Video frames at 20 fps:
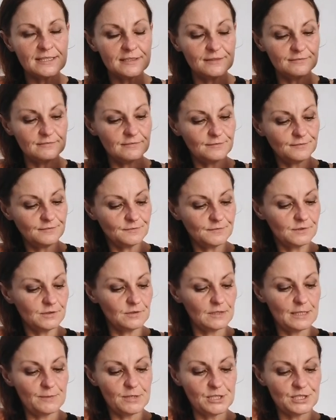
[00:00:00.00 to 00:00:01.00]

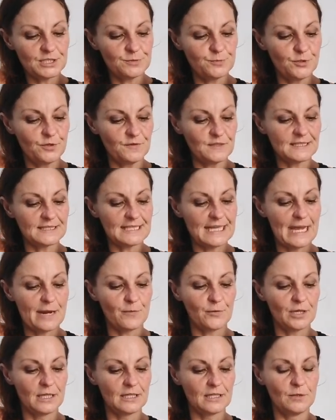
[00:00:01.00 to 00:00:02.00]
Oh, let me just move this
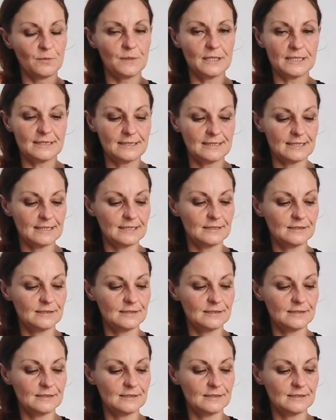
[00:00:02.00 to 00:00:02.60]
camera a little bit.